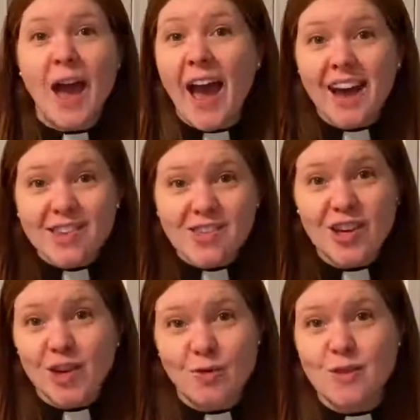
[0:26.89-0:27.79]
ask
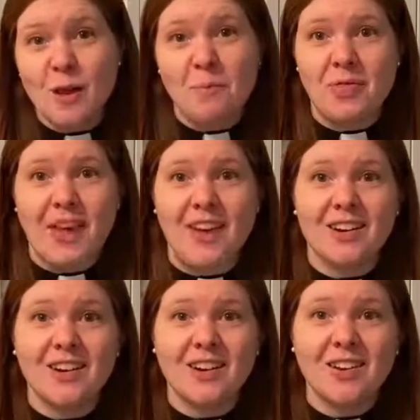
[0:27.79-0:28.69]
you
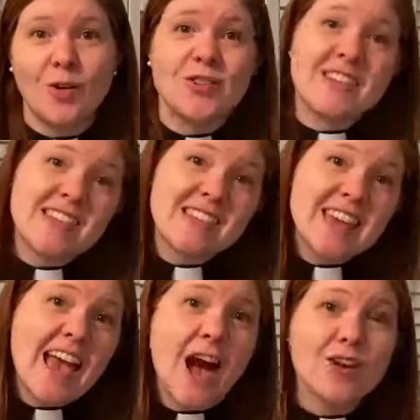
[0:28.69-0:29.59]
something or to see
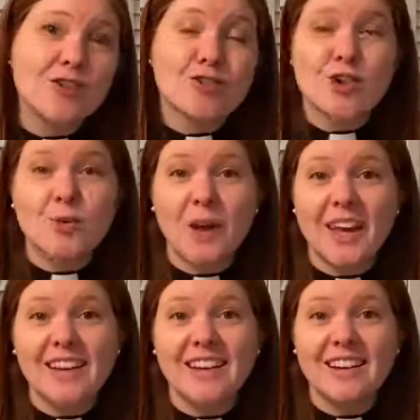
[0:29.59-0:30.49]
how you're
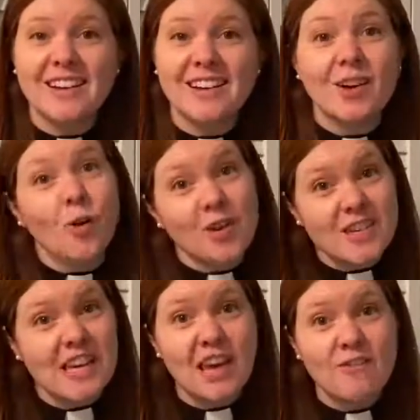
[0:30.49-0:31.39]
doing or
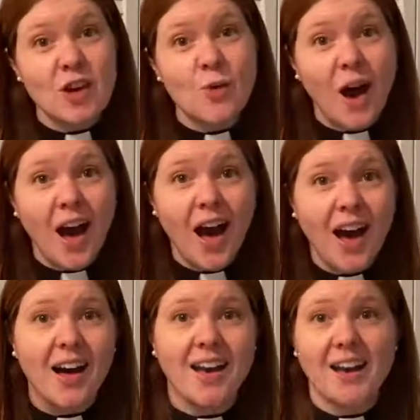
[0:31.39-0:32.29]
to give you a
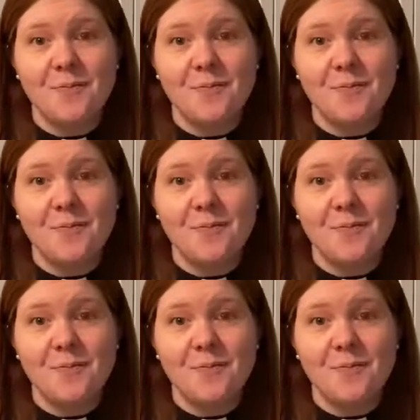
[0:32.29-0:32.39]
hug.